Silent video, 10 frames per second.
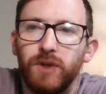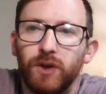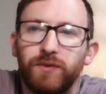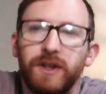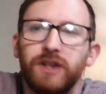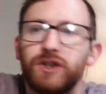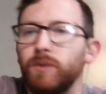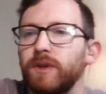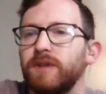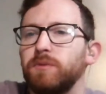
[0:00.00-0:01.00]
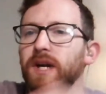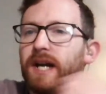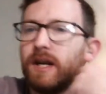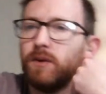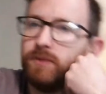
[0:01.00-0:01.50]
And you're finishing with
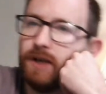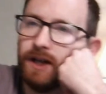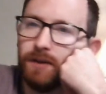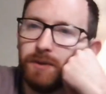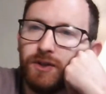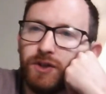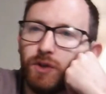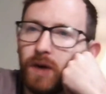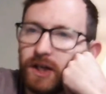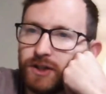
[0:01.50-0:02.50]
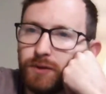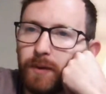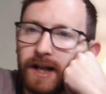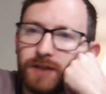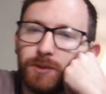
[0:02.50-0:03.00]
what kind of when you do wash
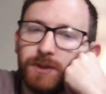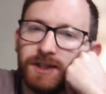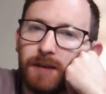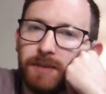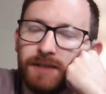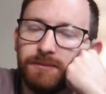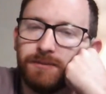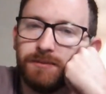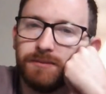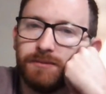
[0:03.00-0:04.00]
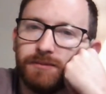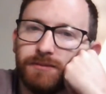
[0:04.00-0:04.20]
and wax, what does that mean?